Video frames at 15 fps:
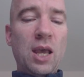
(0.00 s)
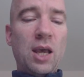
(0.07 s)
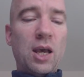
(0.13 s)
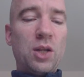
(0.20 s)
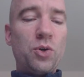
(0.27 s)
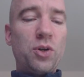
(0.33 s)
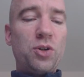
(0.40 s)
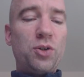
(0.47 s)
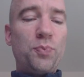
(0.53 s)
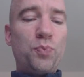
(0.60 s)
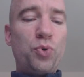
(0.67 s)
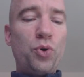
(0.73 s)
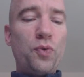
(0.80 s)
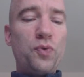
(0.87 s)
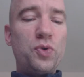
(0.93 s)
In order to
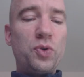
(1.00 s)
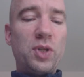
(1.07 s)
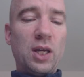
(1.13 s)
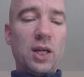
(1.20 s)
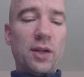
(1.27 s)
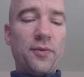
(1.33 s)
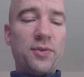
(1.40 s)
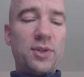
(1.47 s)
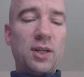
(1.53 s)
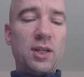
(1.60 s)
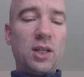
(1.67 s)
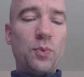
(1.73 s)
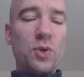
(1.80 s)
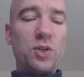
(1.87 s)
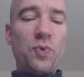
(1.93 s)
prove to the elves that he
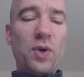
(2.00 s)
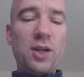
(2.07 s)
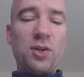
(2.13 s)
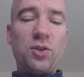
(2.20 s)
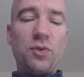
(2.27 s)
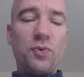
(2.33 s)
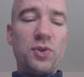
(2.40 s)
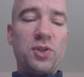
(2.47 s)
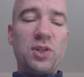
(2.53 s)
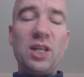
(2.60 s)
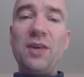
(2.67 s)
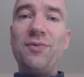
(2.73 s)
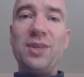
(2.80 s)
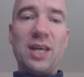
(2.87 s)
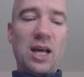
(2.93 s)
was ready to
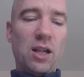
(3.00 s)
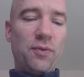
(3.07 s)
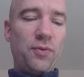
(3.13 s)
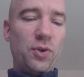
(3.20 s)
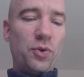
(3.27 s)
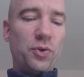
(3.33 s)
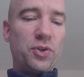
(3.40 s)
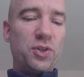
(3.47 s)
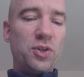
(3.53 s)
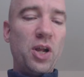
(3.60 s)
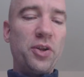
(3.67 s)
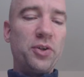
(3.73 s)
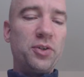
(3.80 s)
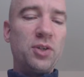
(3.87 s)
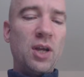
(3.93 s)
receive the elf lord's
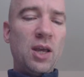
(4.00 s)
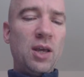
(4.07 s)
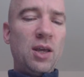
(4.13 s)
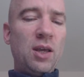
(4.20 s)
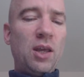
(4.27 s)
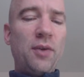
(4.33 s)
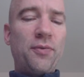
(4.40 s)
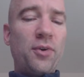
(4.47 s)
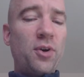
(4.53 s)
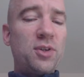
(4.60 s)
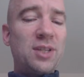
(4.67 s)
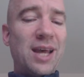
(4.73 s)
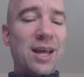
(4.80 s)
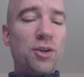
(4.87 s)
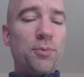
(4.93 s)
knowledge, he first
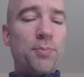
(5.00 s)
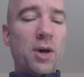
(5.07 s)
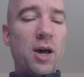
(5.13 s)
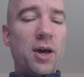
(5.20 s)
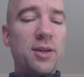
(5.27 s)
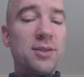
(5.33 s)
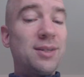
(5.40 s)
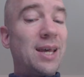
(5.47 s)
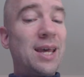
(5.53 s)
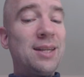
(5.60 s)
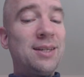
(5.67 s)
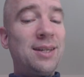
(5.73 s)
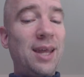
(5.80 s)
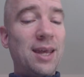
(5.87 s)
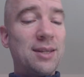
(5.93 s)
had to pass a
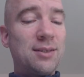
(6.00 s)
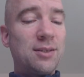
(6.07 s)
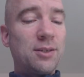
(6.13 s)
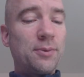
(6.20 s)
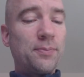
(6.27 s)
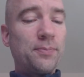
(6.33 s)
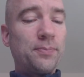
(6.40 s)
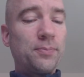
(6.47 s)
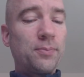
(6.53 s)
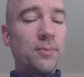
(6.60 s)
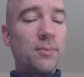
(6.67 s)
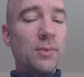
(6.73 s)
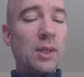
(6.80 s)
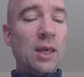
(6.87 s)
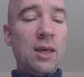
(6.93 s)
test.
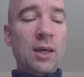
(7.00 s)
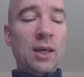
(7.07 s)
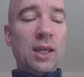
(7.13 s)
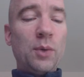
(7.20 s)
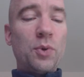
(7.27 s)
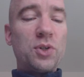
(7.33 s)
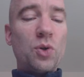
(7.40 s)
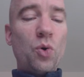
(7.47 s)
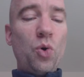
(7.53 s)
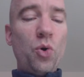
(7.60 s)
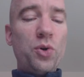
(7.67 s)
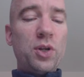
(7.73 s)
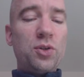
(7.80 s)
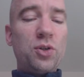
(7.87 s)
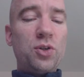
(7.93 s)
He was
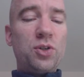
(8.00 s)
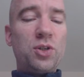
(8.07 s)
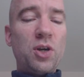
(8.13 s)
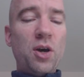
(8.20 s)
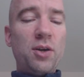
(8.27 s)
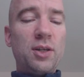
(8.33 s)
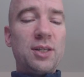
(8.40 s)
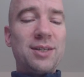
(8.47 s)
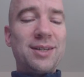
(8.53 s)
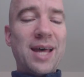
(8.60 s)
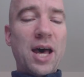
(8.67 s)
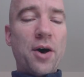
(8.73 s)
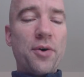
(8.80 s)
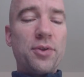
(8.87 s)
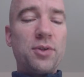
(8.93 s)
ordered to journey
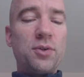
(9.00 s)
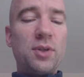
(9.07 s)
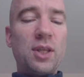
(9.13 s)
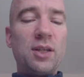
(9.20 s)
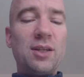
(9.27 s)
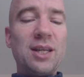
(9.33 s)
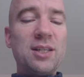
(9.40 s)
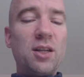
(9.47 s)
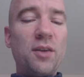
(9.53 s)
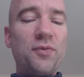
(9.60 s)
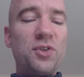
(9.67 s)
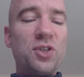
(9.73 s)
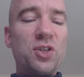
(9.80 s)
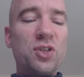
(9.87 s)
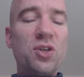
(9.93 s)
south to the Desert of
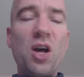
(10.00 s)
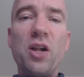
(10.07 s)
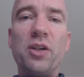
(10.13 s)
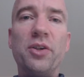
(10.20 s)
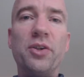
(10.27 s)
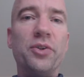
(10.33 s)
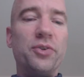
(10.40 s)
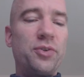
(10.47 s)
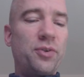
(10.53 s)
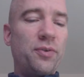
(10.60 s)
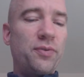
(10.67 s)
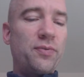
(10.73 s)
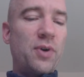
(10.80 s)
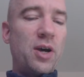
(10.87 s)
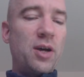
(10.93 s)
Skulls to
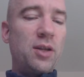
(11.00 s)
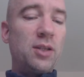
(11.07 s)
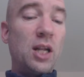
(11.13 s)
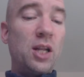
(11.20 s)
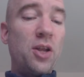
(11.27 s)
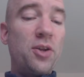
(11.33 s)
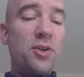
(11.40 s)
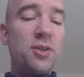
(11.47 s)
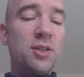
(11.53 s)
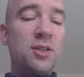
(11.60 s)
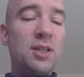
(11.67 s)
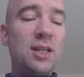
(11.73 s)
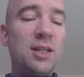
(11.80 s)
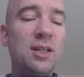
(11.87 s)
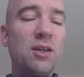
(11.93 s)
find the lost
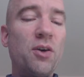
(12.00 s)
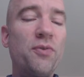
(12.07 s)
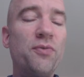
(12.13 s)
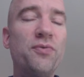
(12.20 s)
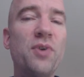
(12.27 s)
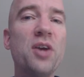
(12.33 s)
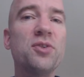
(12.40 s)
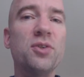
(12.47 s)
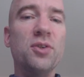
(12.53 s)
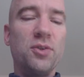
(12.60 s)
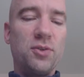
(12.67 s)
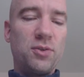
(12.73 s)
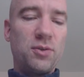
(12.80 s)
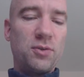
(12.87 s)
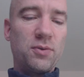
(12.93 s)
city of
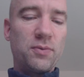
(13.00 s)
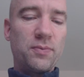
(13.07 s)
Vatos.